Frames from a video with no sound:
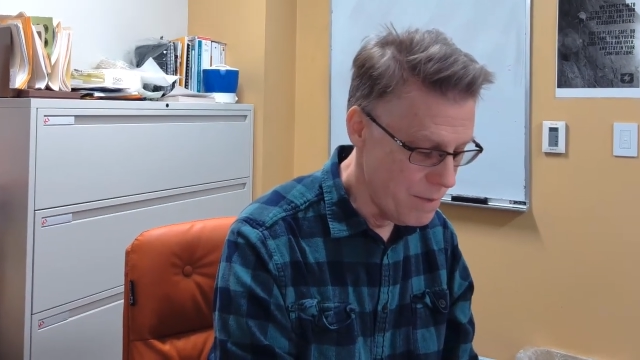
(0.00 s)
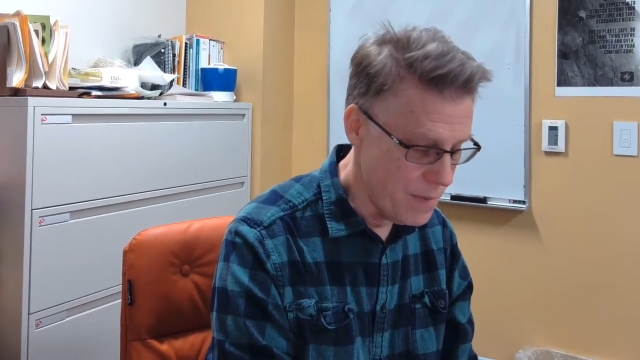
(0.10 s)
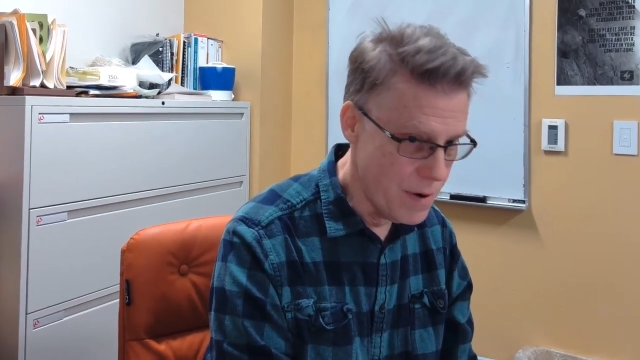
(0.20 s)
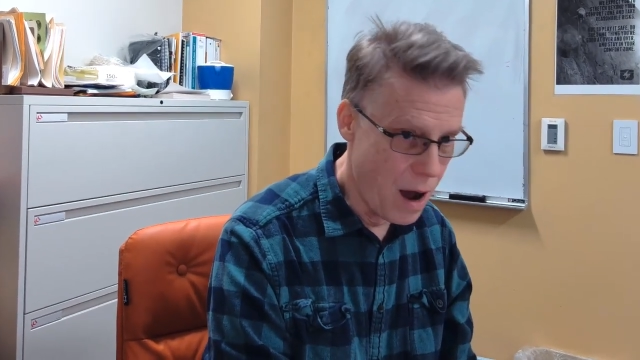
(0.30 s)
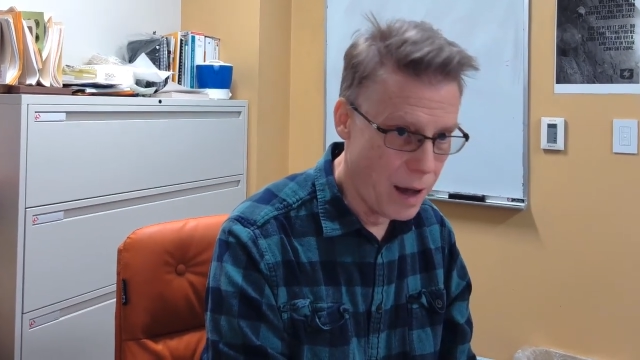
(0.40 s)

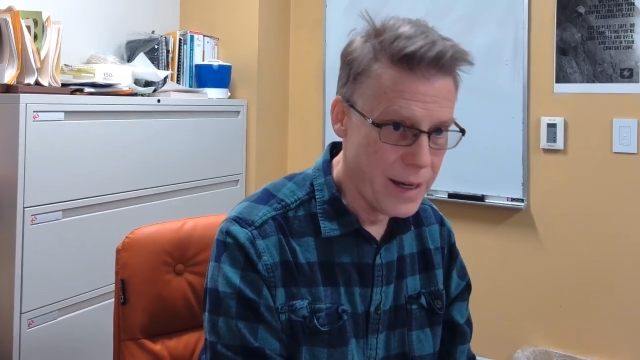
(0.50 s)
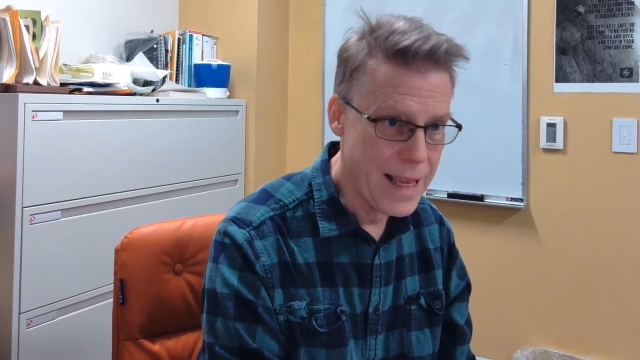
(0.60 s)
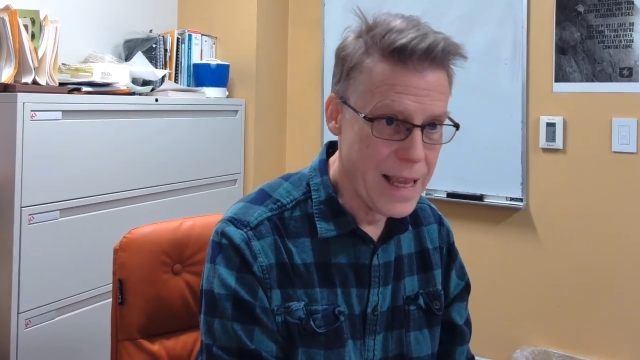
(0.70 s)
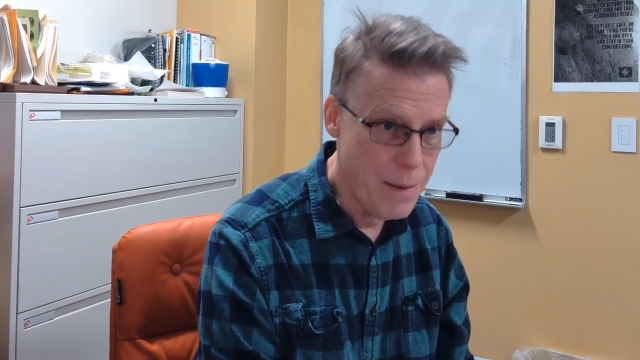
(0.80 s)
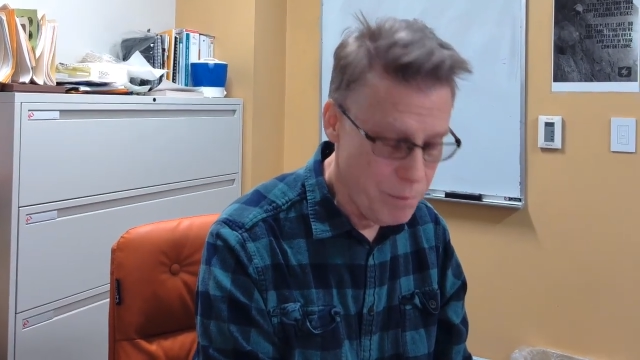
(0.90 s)
not
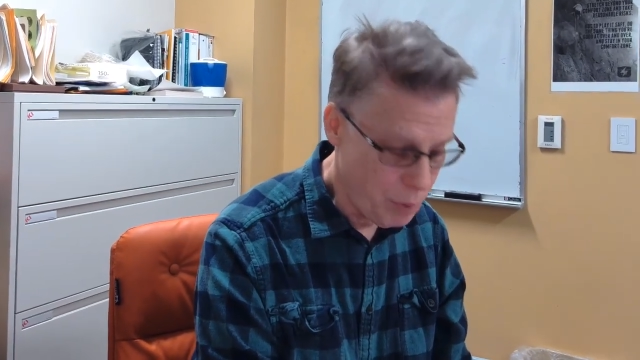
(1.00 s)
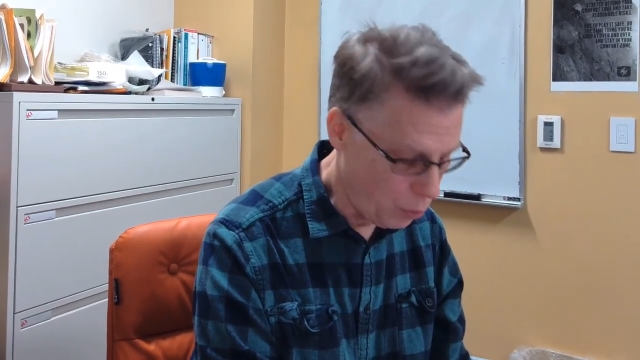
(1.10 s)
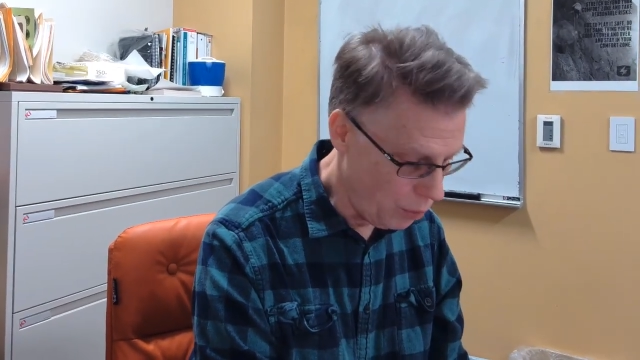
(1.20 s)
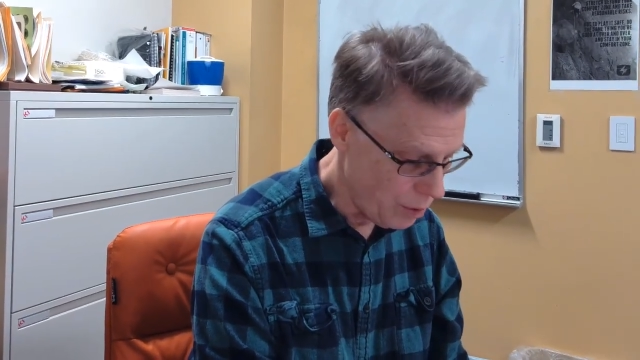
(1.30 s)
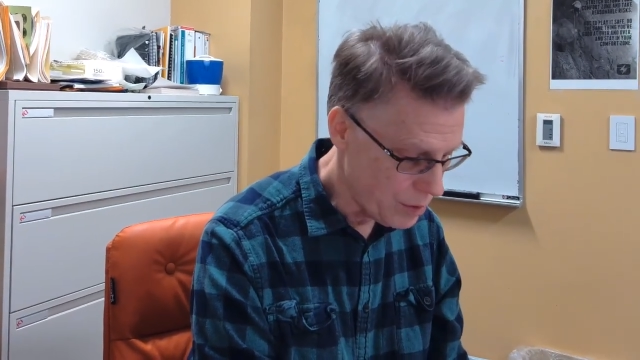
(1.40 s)

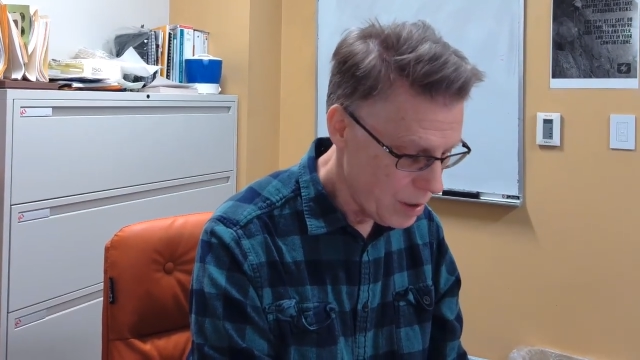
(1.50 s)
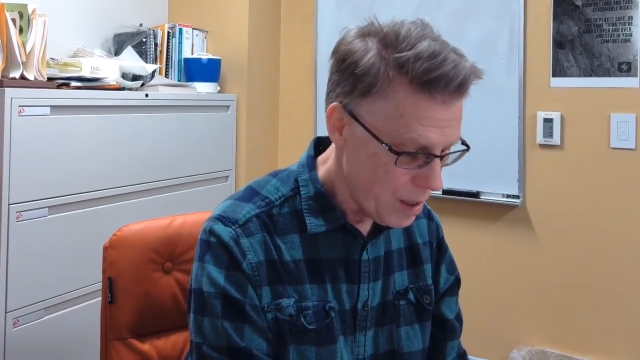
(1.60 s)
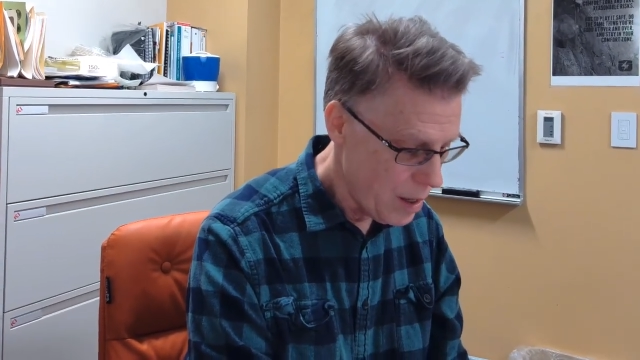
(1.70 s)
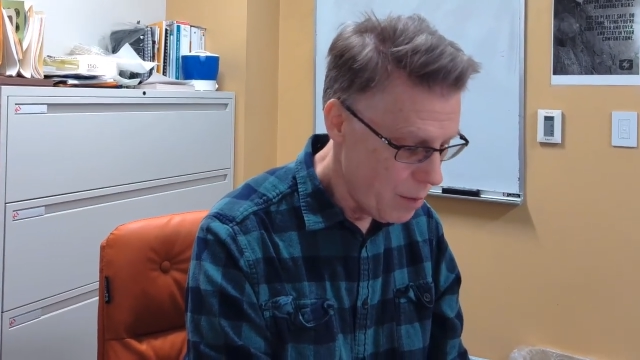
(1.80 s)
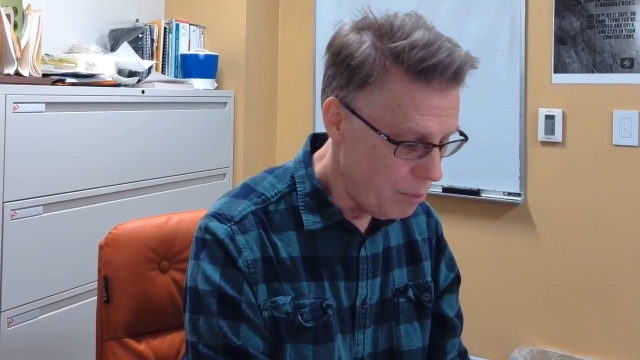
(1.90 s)
import,
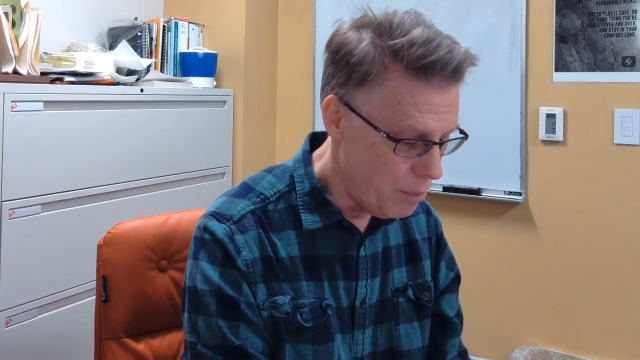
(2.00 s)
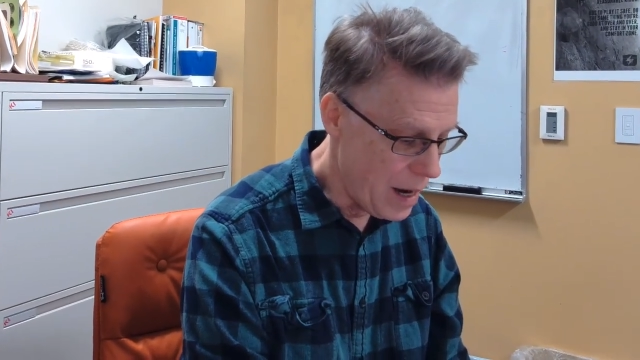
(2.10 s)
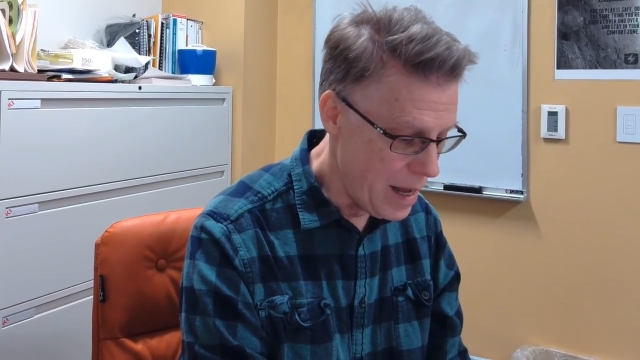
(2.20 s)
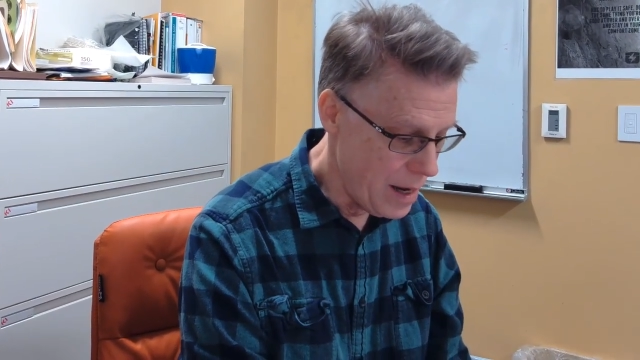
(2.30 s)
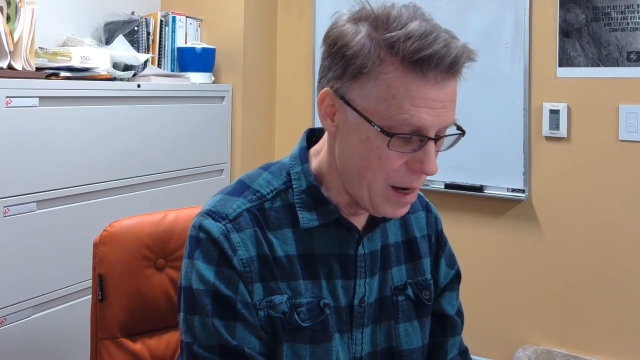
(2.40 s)

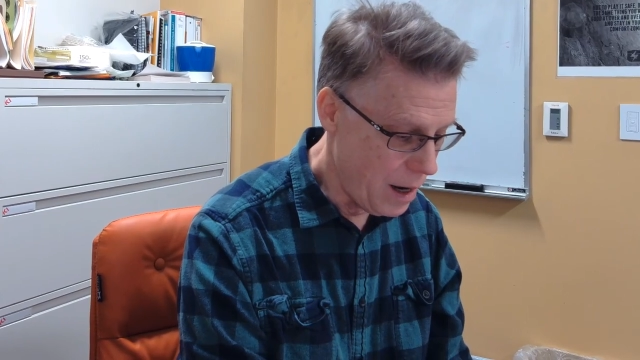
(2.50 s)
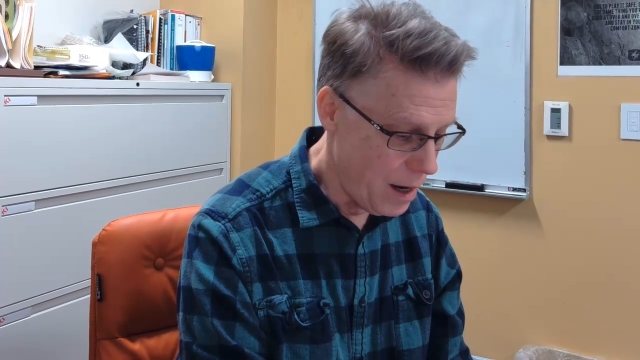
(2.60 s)
but